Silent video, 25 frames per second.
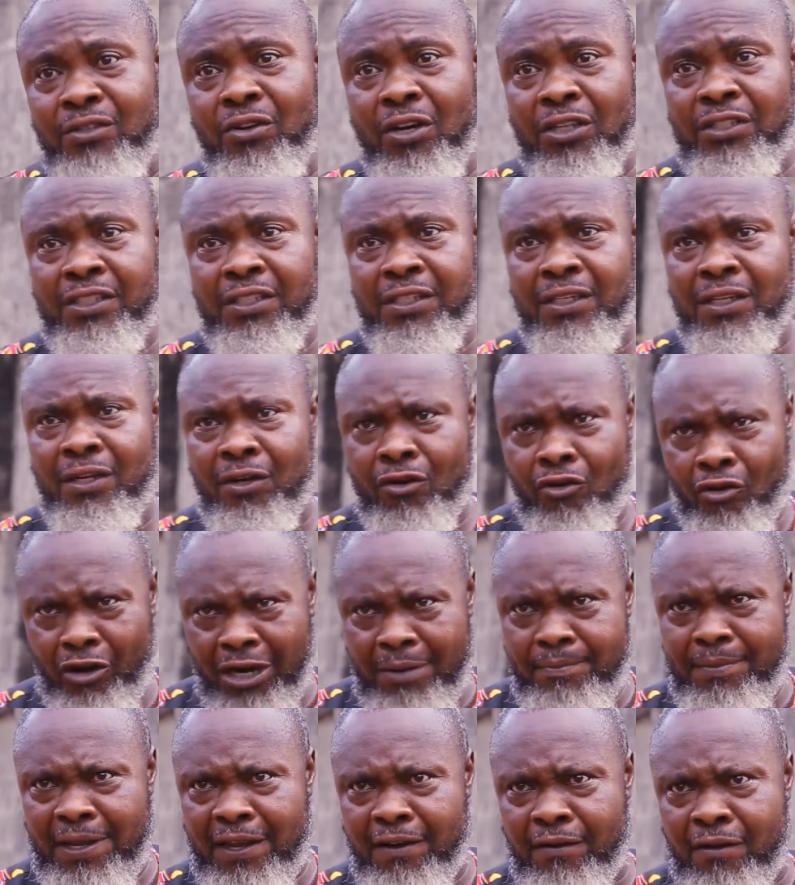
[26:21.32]
Idiot.
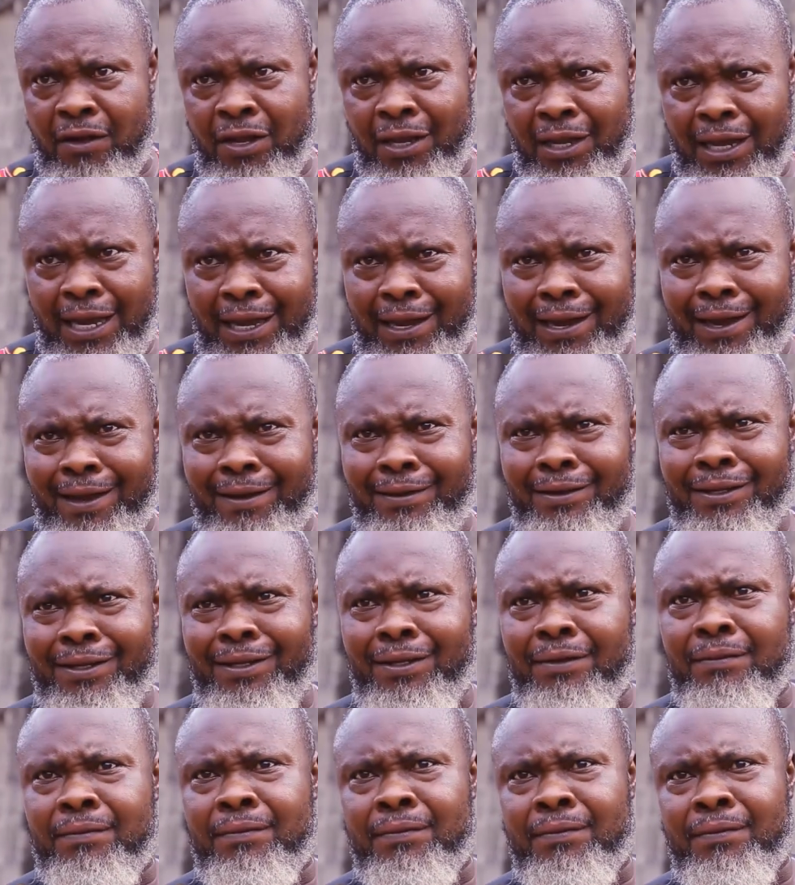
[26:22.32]
Call me.
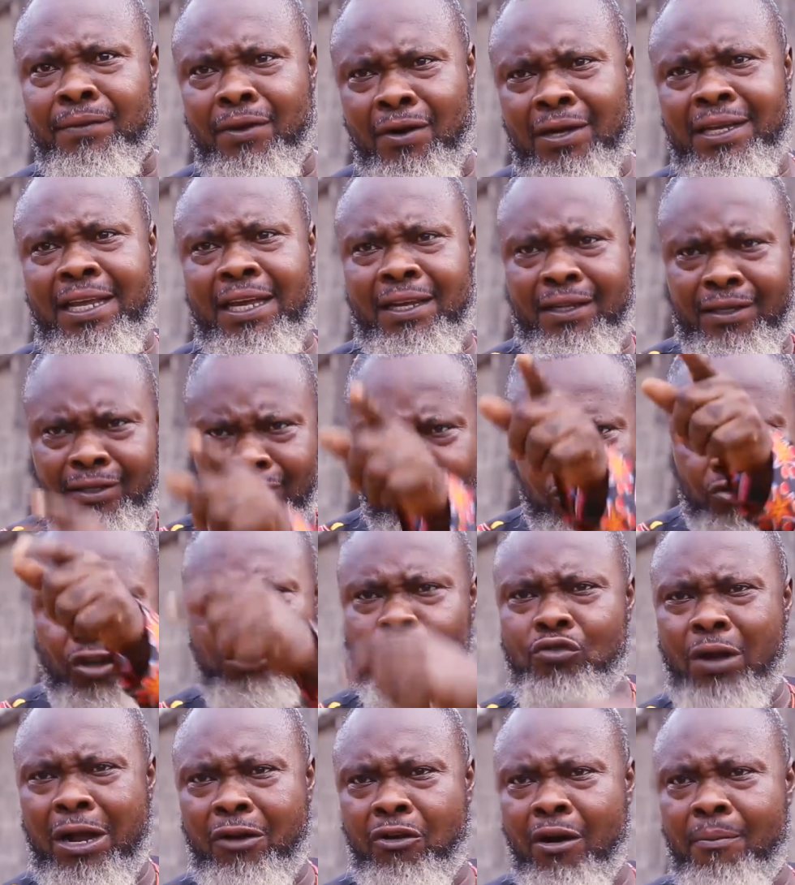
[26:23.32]
Okay.
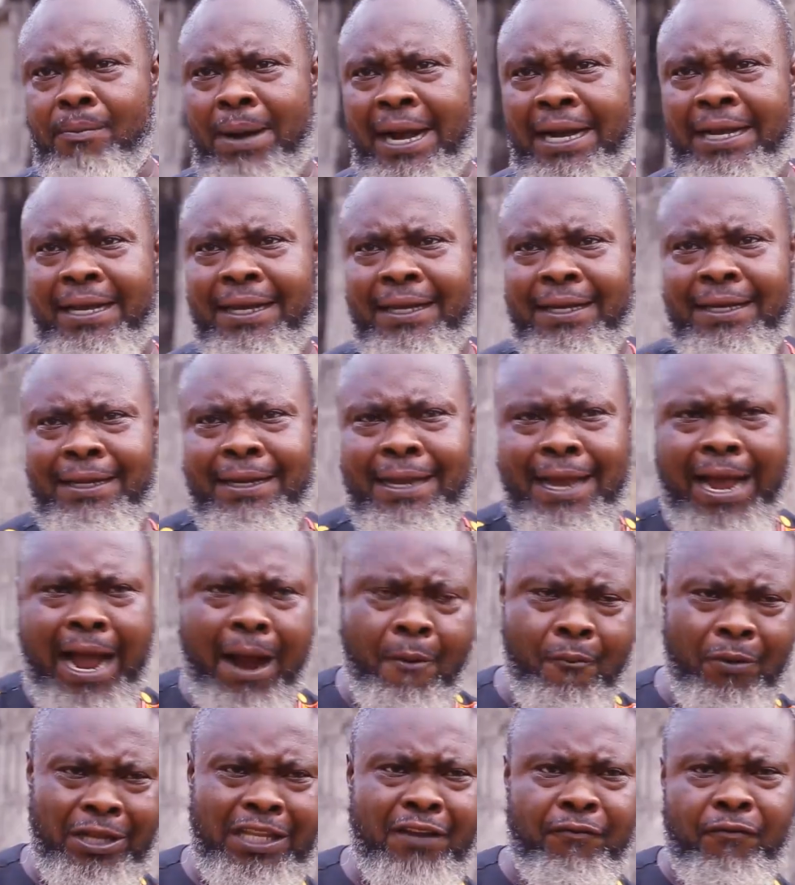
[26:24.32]
Just go and come back.
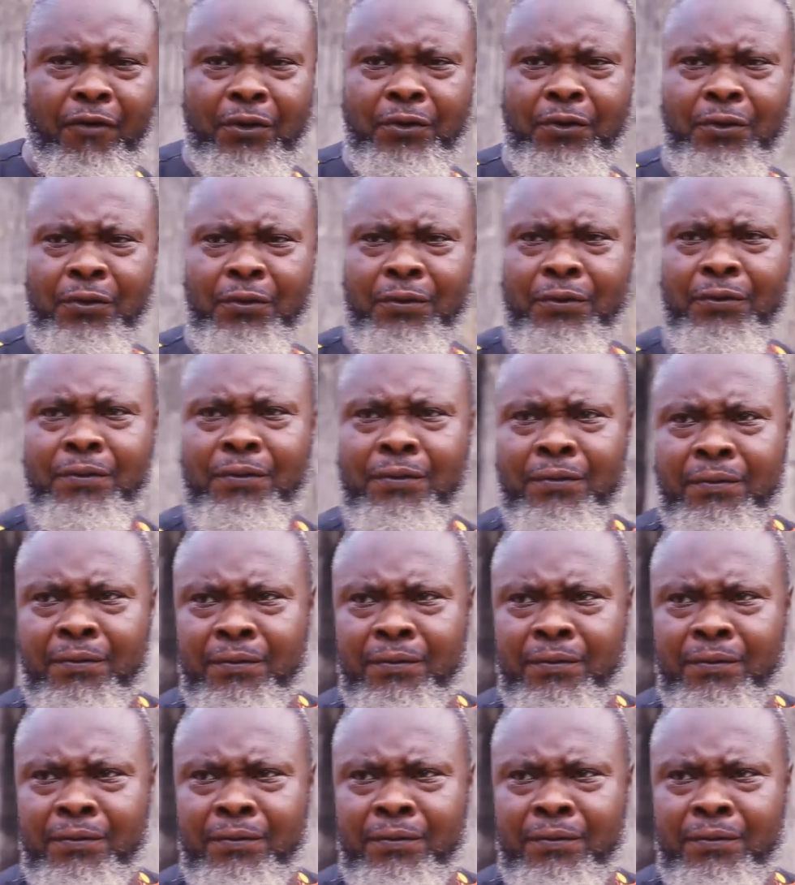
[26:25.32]
I'm waiting for you.